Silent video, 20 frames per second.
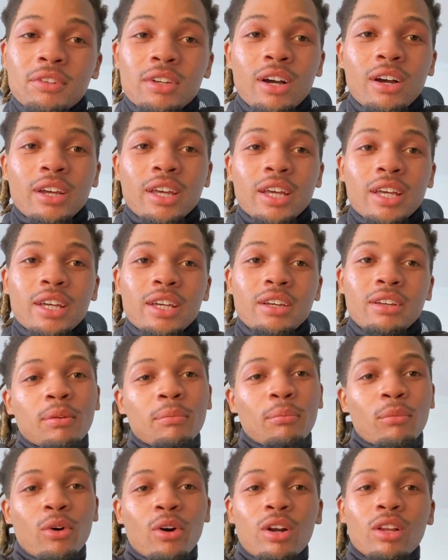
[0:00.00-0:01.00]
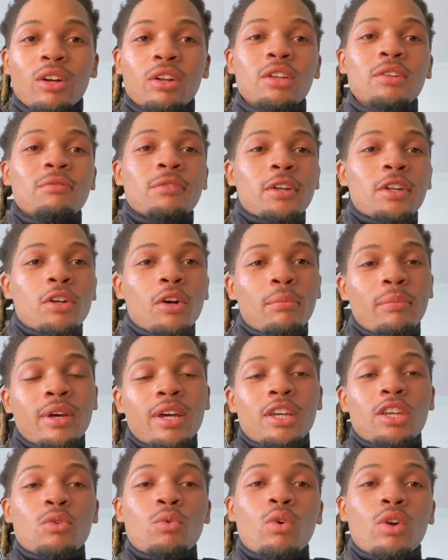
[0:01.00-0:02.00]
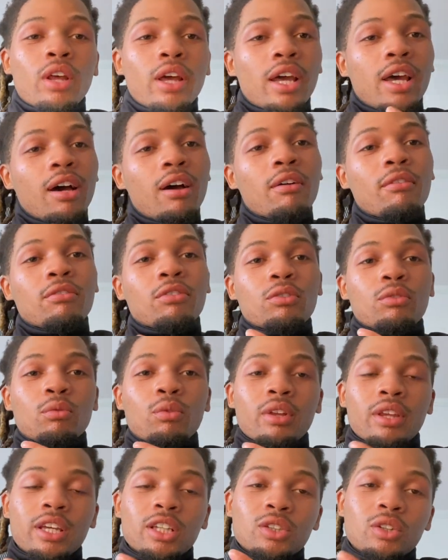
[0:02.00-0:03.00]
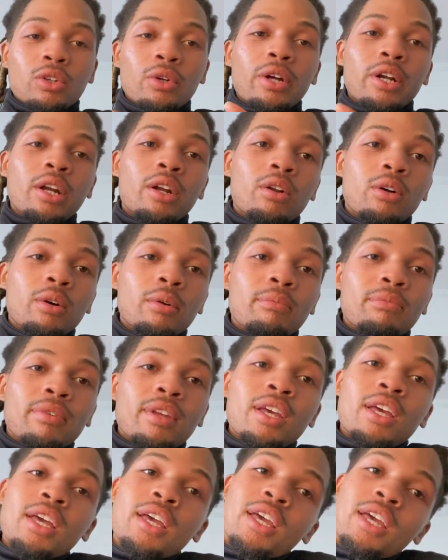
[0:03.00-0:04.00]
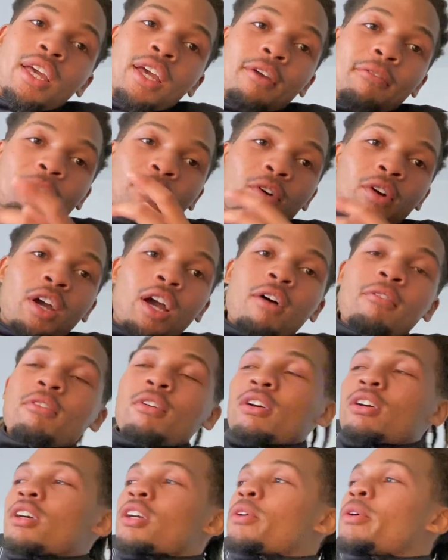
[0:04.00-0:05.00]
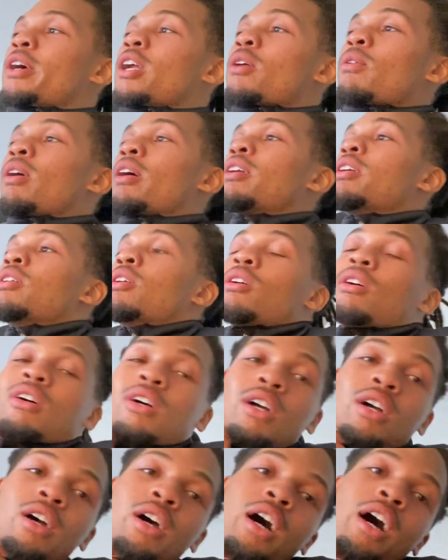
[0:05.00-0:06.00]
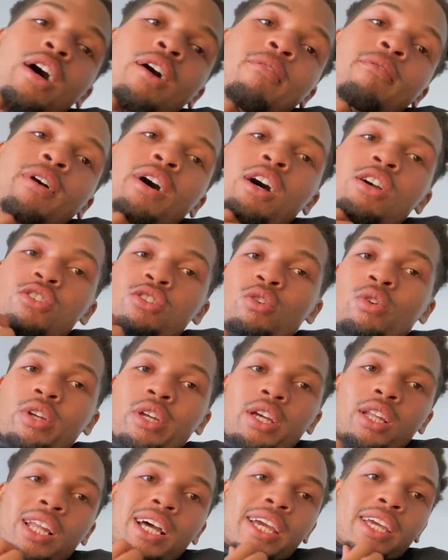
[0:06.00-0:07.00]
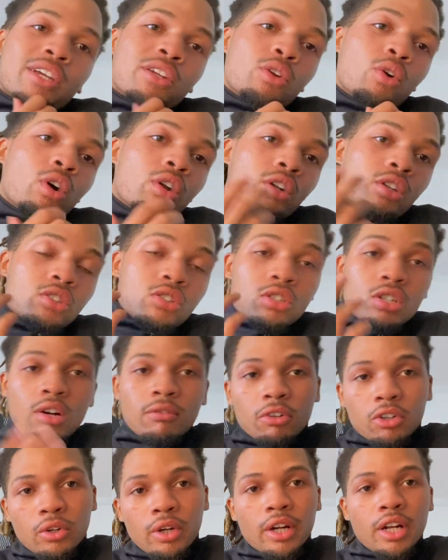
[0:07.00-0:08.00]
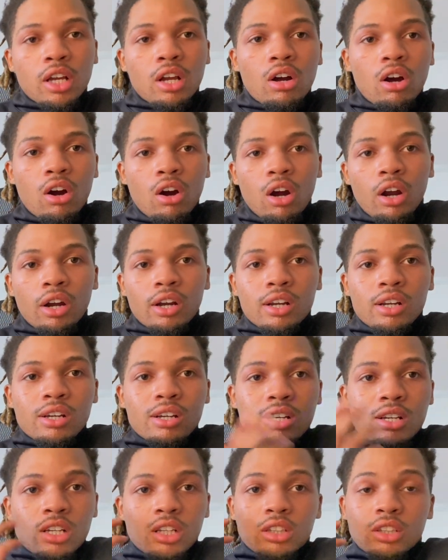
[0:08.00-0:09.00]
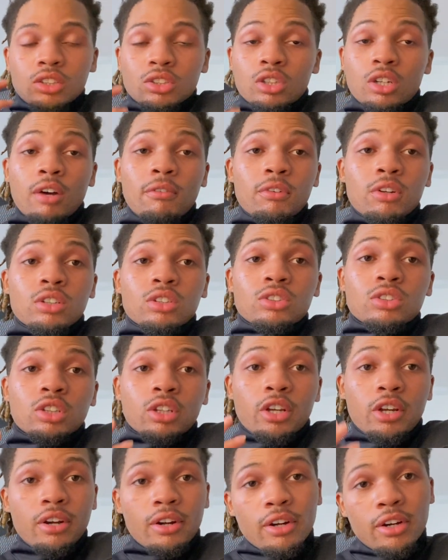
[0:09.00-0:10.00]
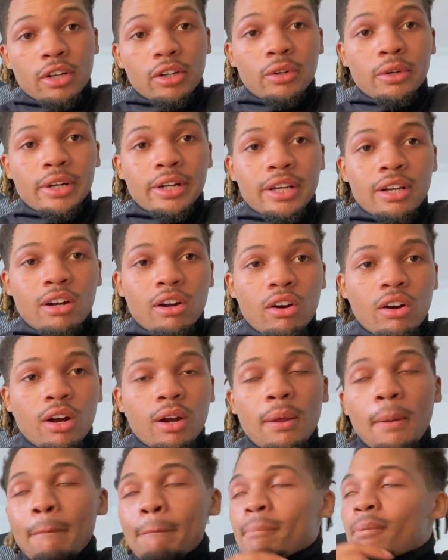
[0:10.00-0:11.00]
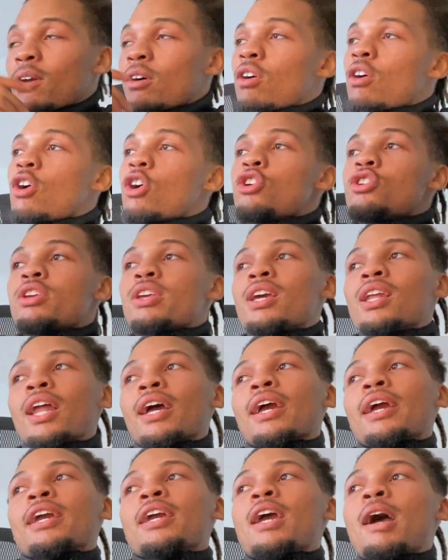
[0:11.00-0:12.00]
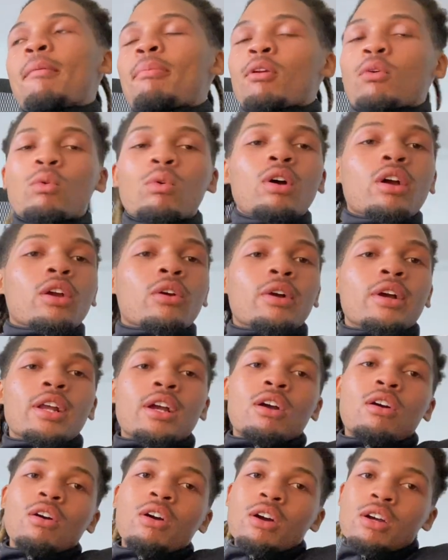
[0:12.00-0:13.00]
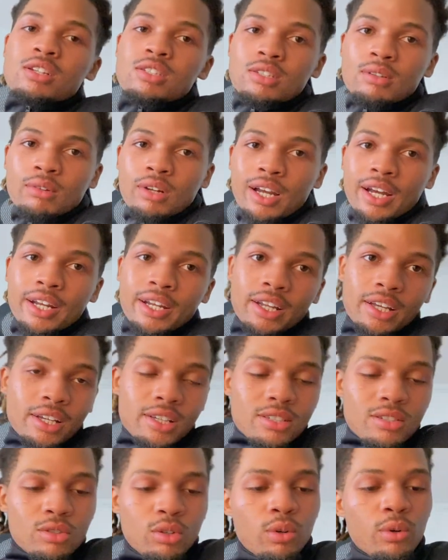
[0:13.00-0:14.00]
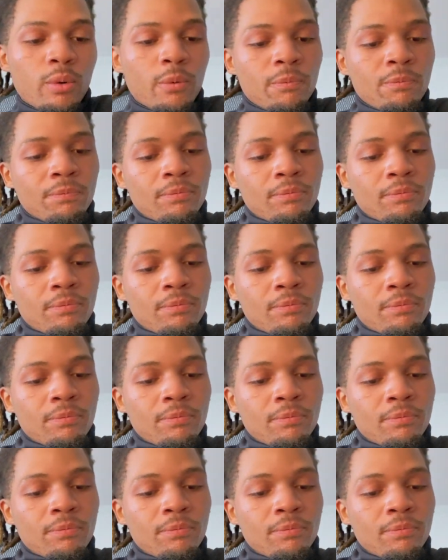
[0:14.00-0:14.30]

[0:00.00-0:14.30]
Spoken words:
y'all a game. The moral of this video, man, you want to get your credit up. If you don't have a good credit right now, I advise you go get like, you know, a Discover credit card, Discover secured credit card, or you can get like a Capital One credit card, something like that. So,